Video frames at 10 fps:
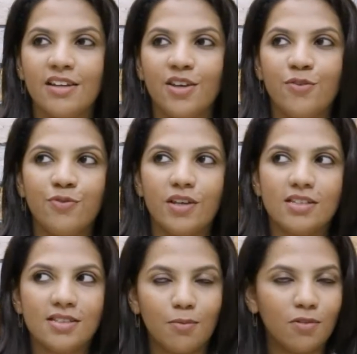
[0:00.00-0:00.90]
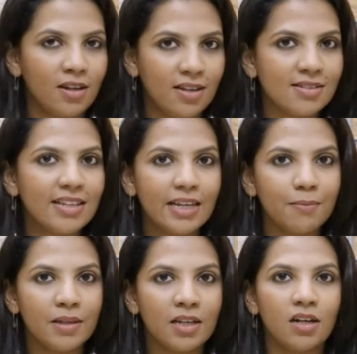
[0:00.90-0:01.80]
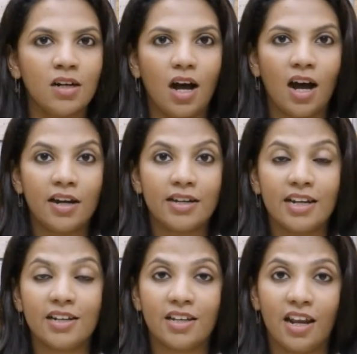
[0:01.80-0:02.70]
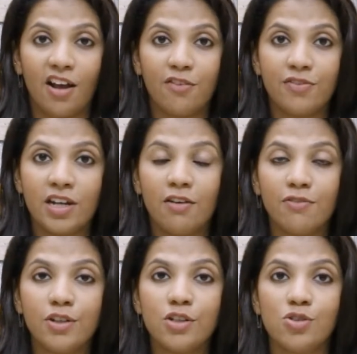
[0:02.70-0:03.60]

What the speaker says: If someone is like me, a art and craft lover,